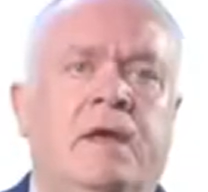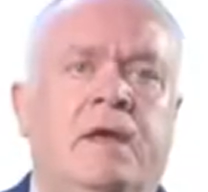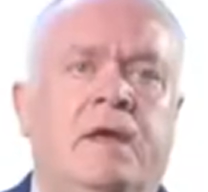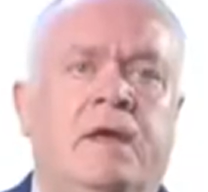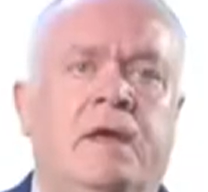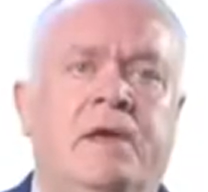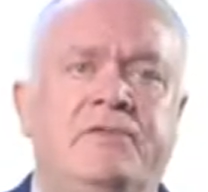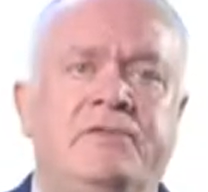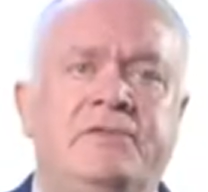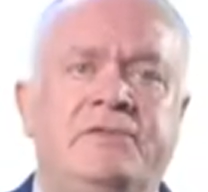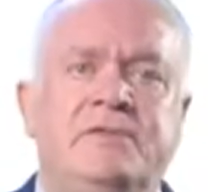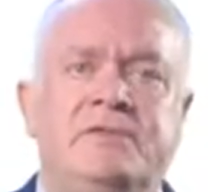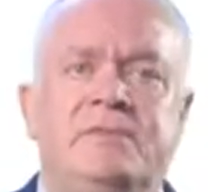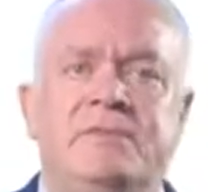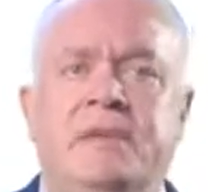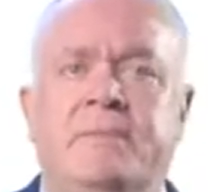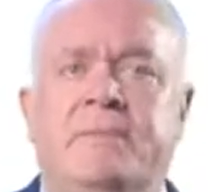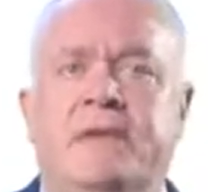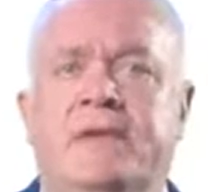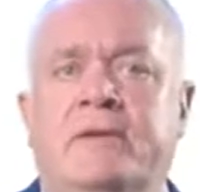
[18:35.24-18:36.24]
Are the
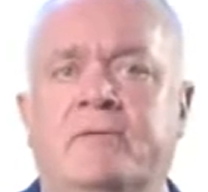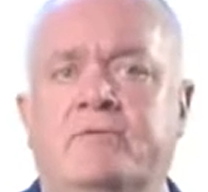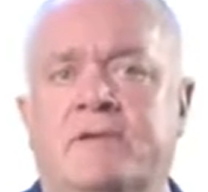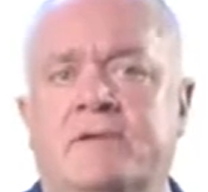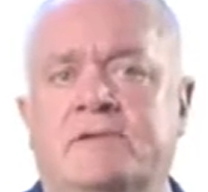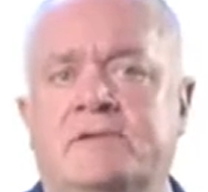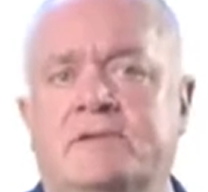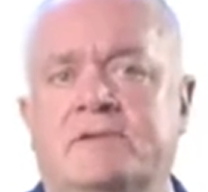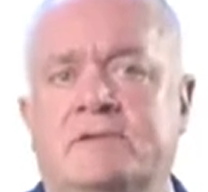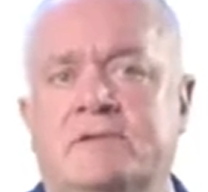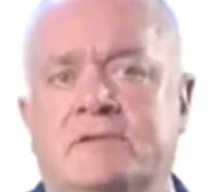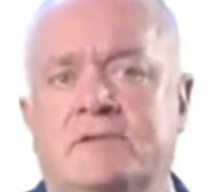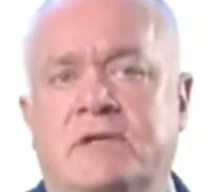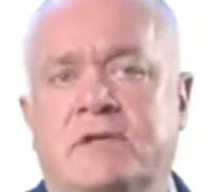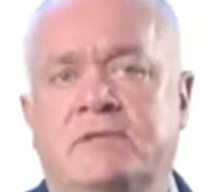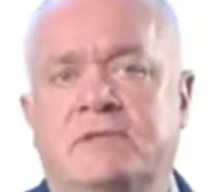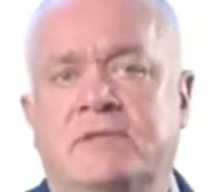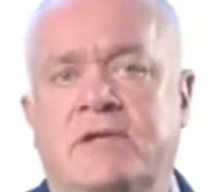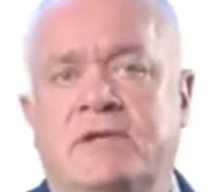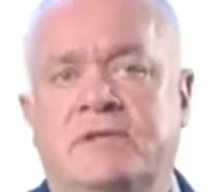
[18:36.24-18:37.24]
systemic risks
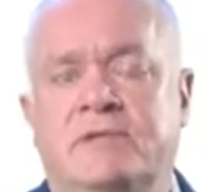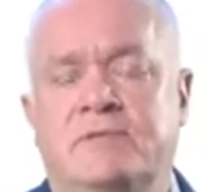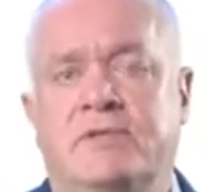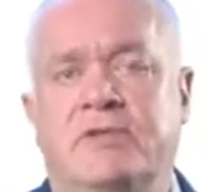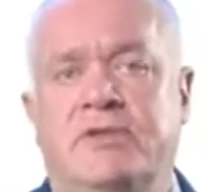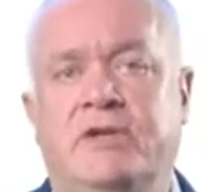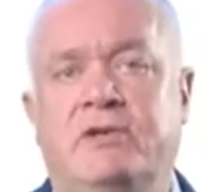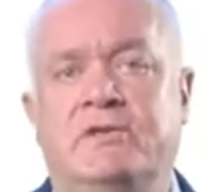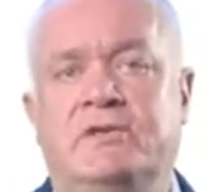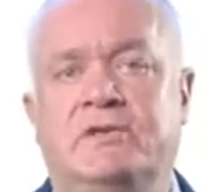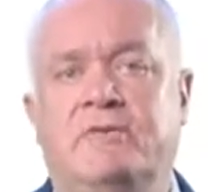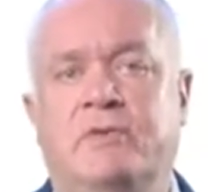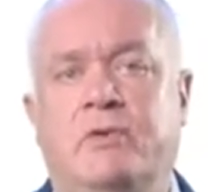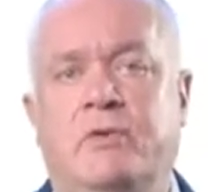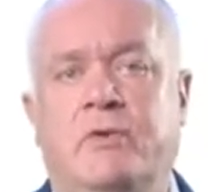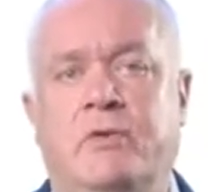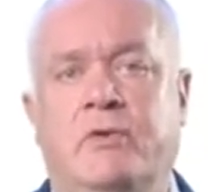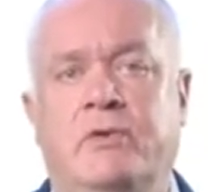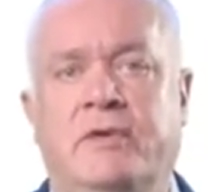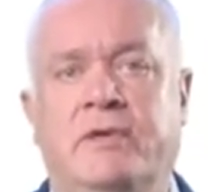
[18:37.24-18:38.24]
associated with the use of
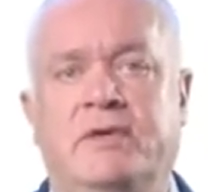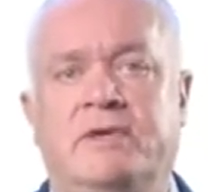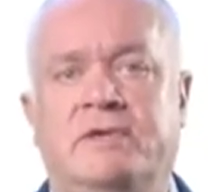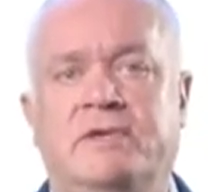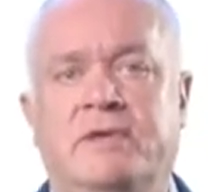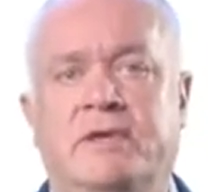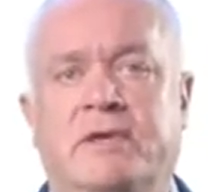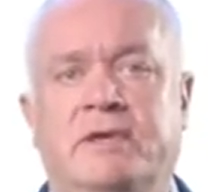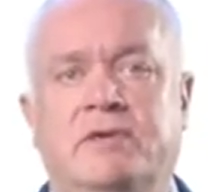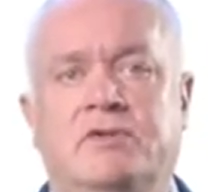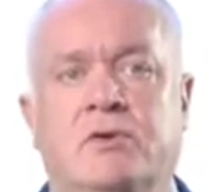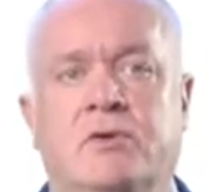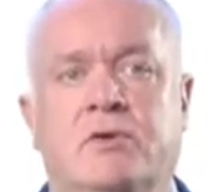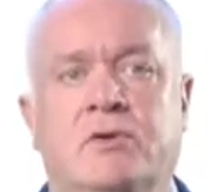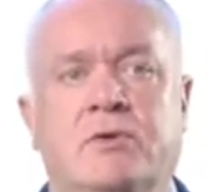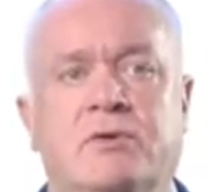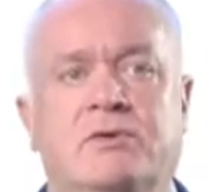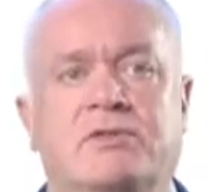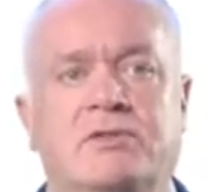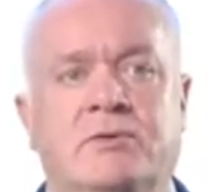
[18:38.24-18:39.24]
oral NSAIDs
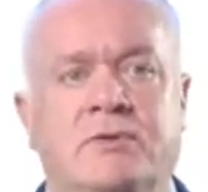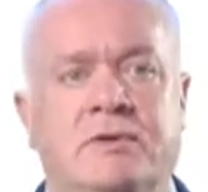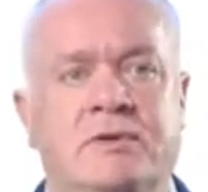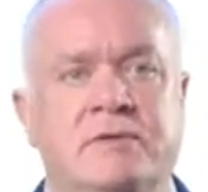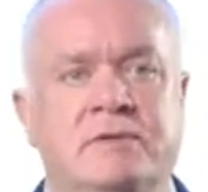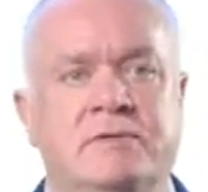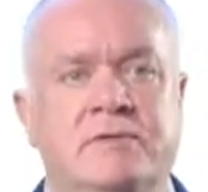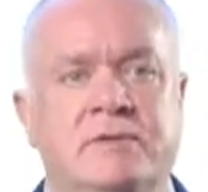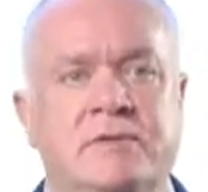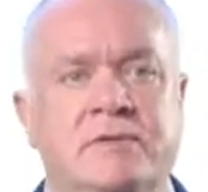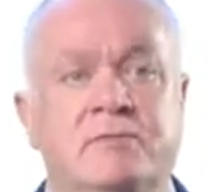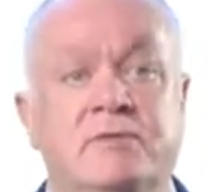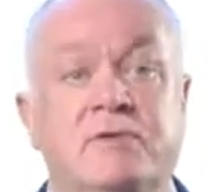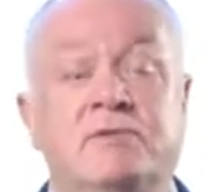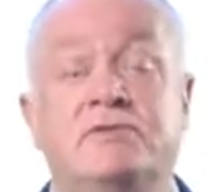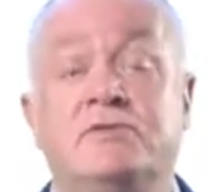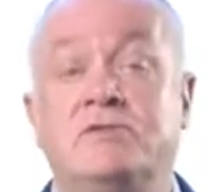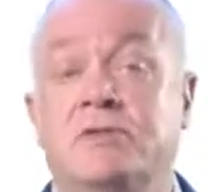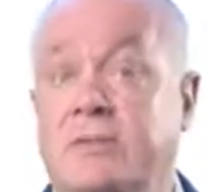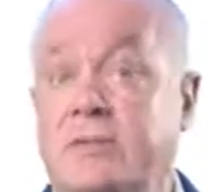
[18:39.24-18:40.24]
also a concern
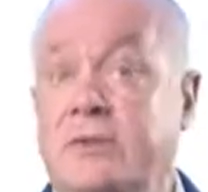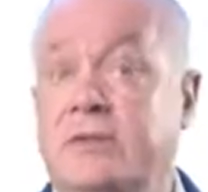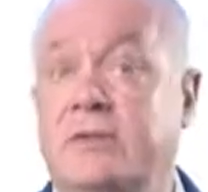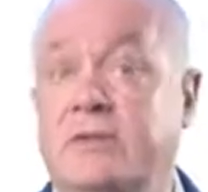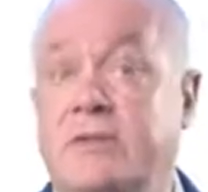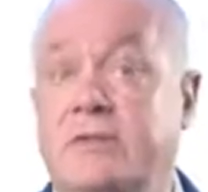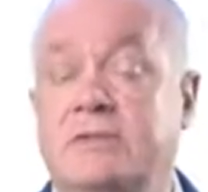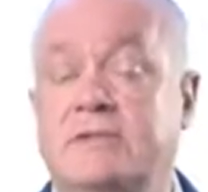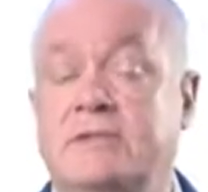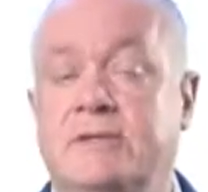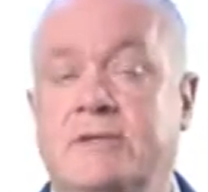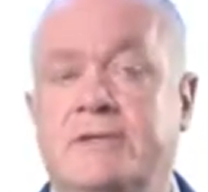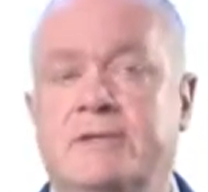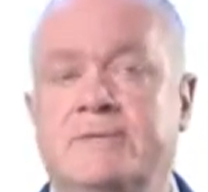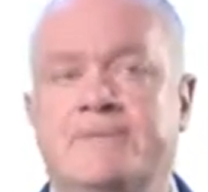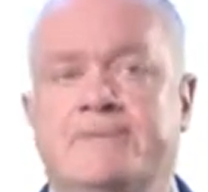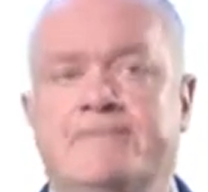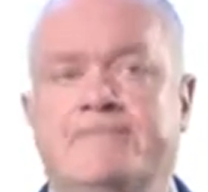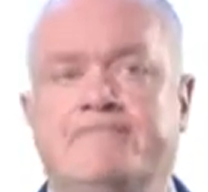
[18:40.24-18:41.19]
with topical NSAIDs?